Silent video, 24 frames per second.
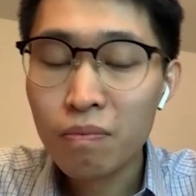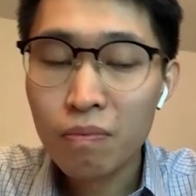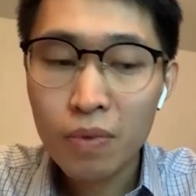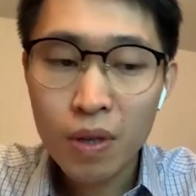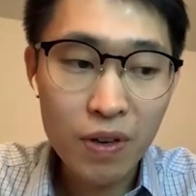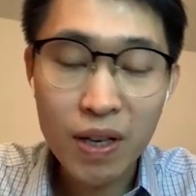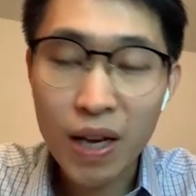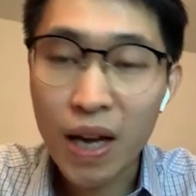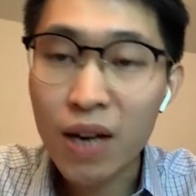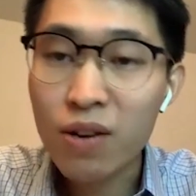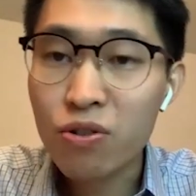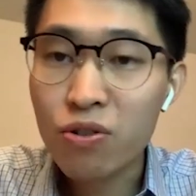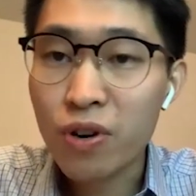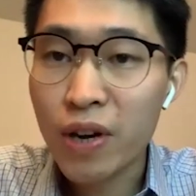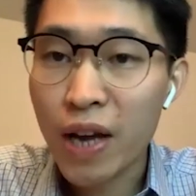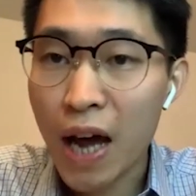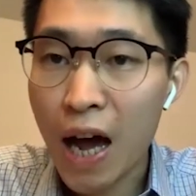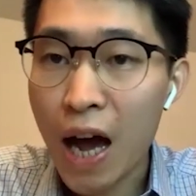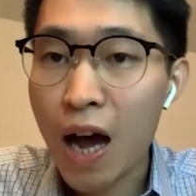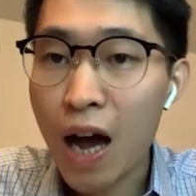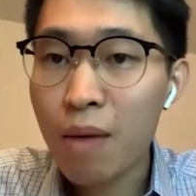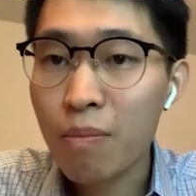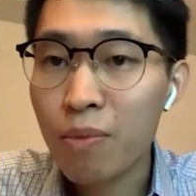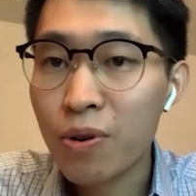The country
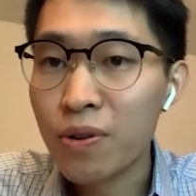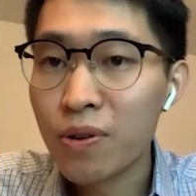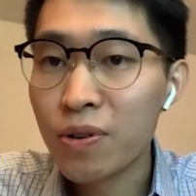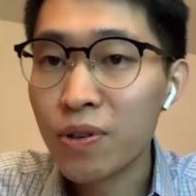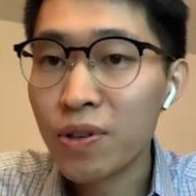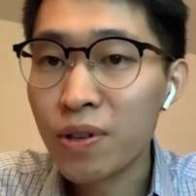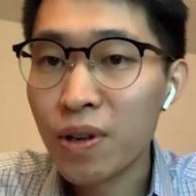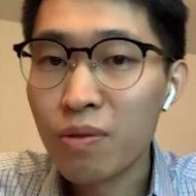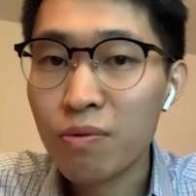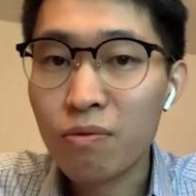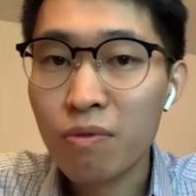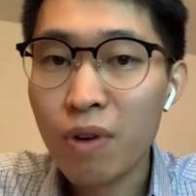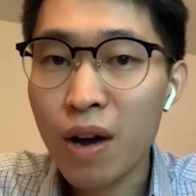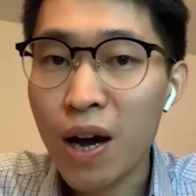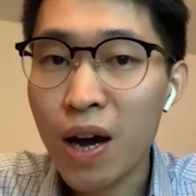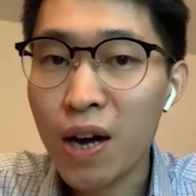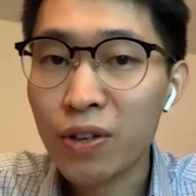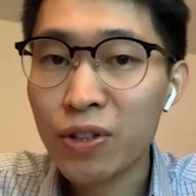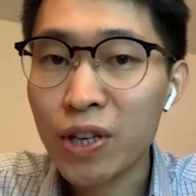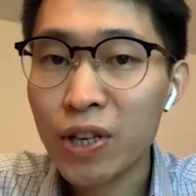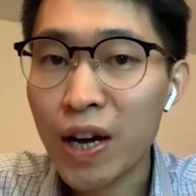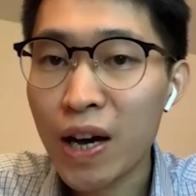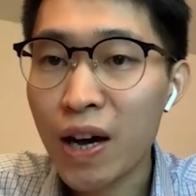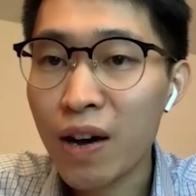harbors
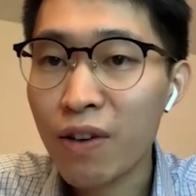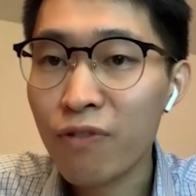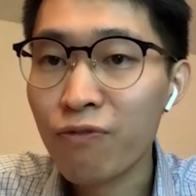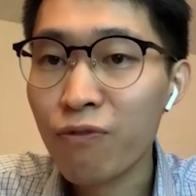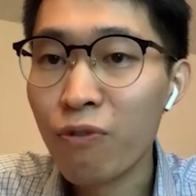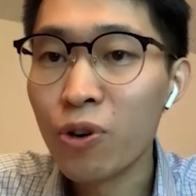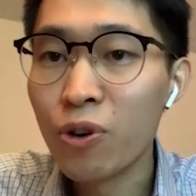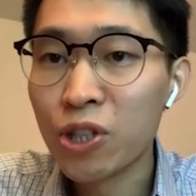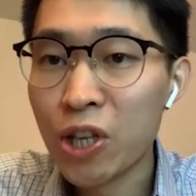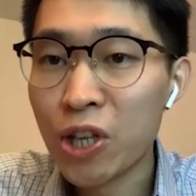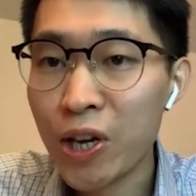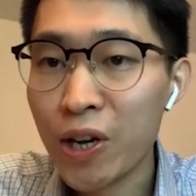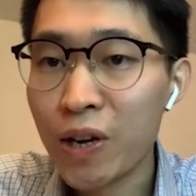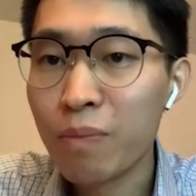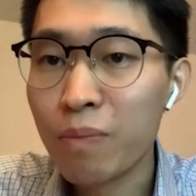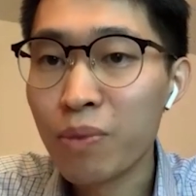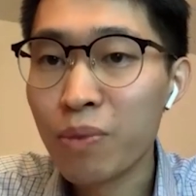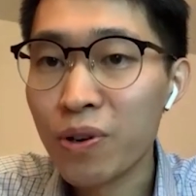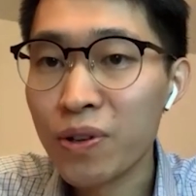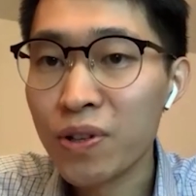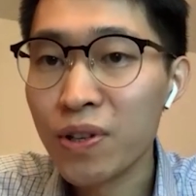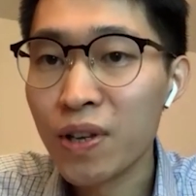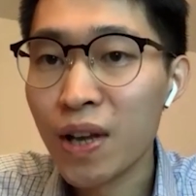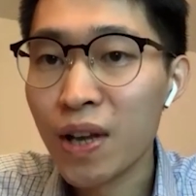around uh,
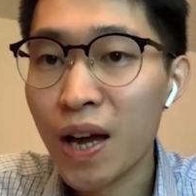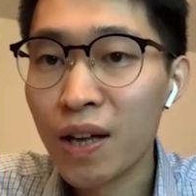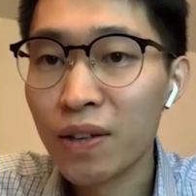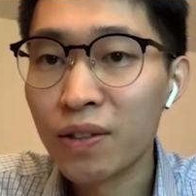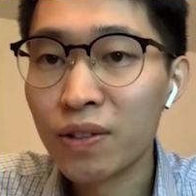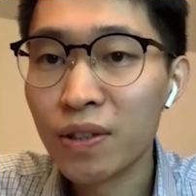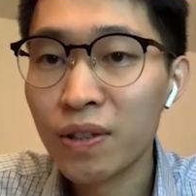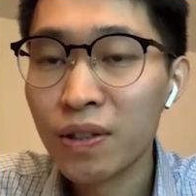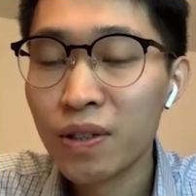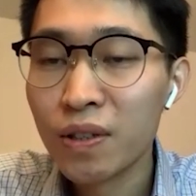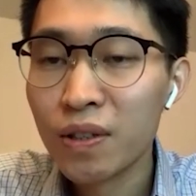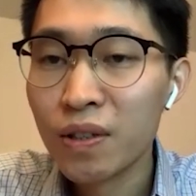14%